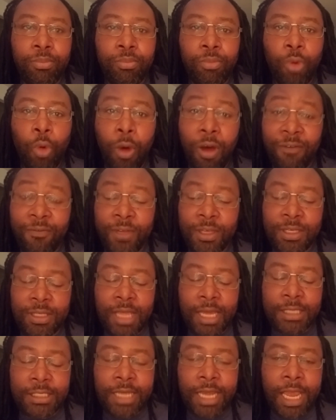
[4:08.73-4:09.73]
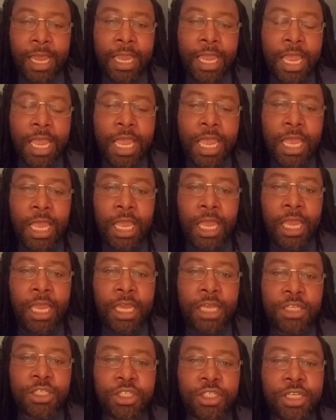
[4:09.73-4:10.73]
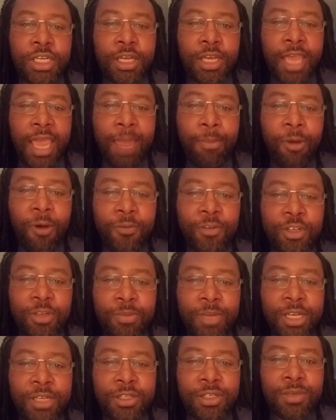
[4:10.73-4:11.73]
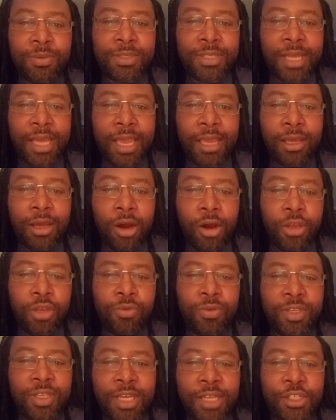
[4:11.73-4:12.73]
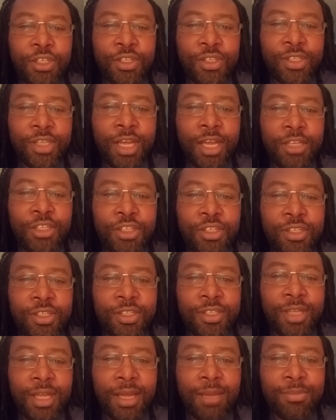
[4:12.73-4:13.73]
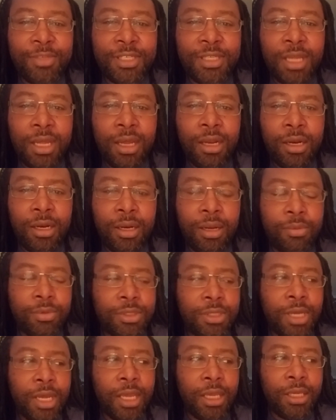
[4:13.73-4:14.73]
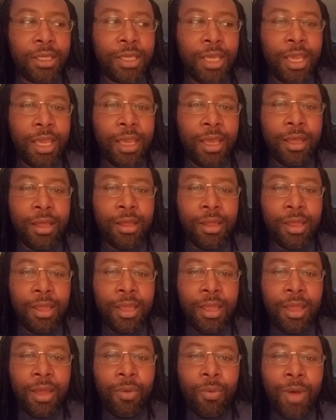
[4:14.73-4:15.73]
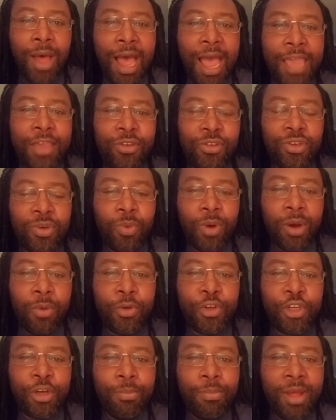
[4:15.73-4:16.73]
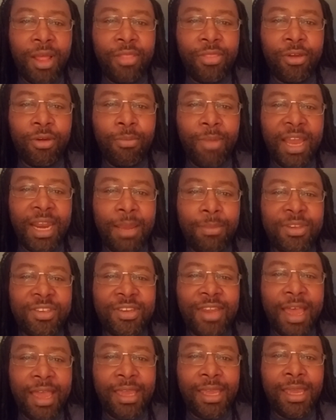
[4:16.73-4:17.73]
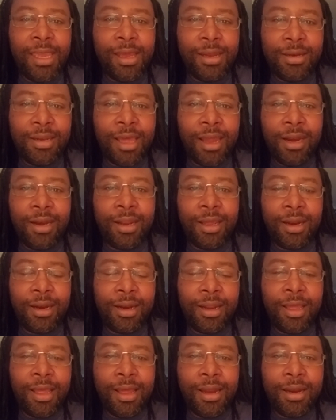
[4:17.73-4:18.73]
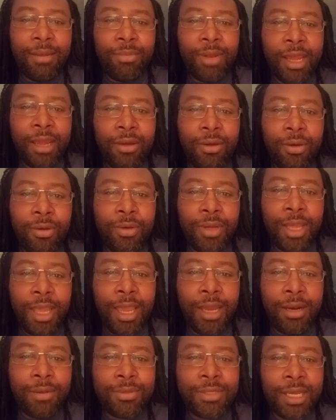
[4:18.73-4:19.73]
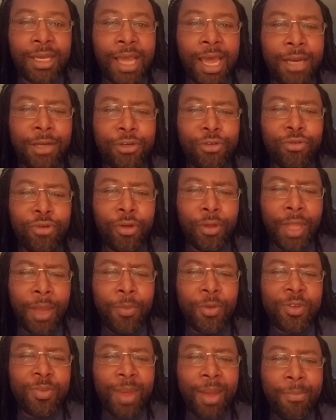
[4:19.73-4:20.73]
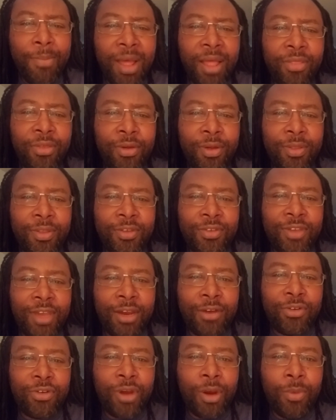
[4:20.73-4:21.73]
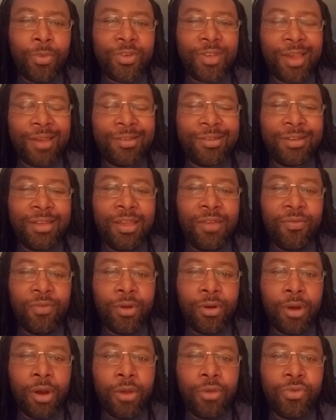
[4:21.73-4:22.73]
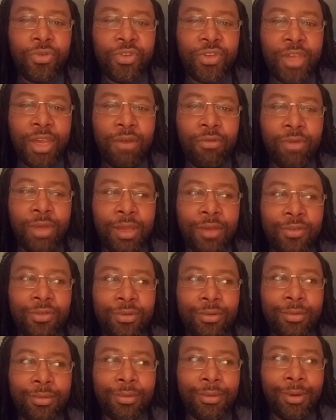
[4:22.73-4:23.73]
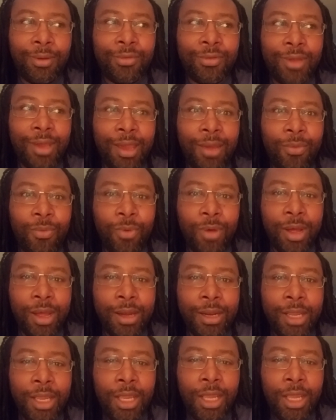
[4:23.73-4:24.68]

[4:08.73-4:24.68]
office that day. And she came over to me and she was like, "Are you such and such's son?" And I was like, "Yeah." "Well, I used to work with your mother. My name is Diane, da da da da da." And I'm like, "Okay." And I was like, "How did you know that was my mother?" And the secretary was like, "Steven, are you serious?" And I was like, "What?"